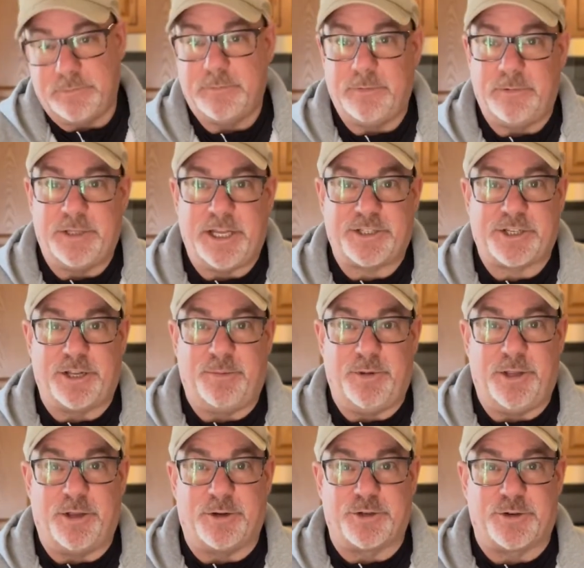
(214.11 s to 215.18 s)
that's going to
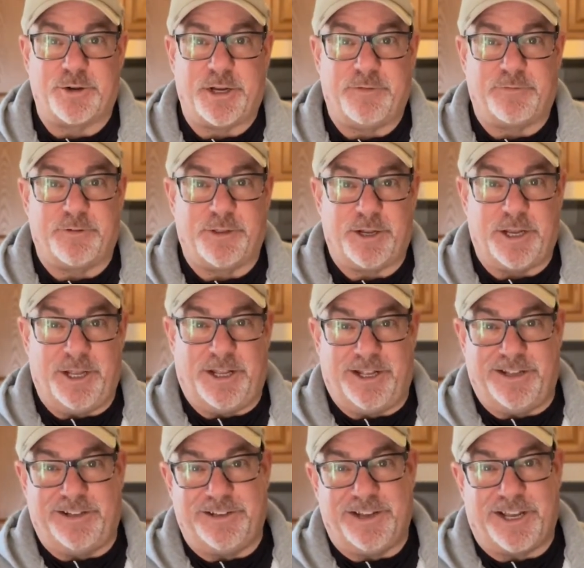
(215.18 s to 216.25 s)
be their treat for the
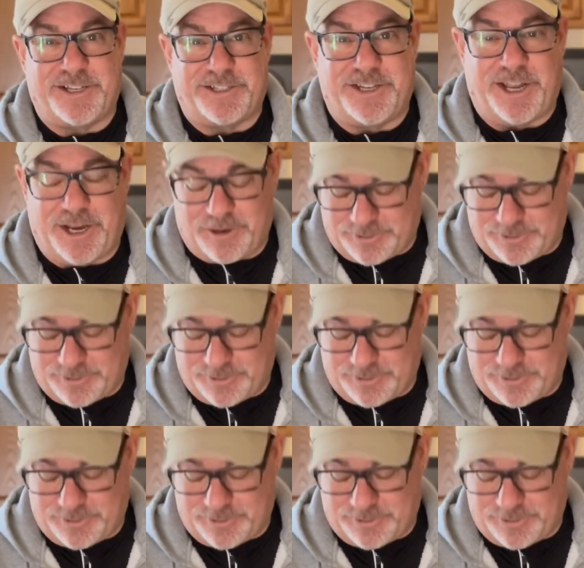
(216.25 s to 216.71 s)
next day or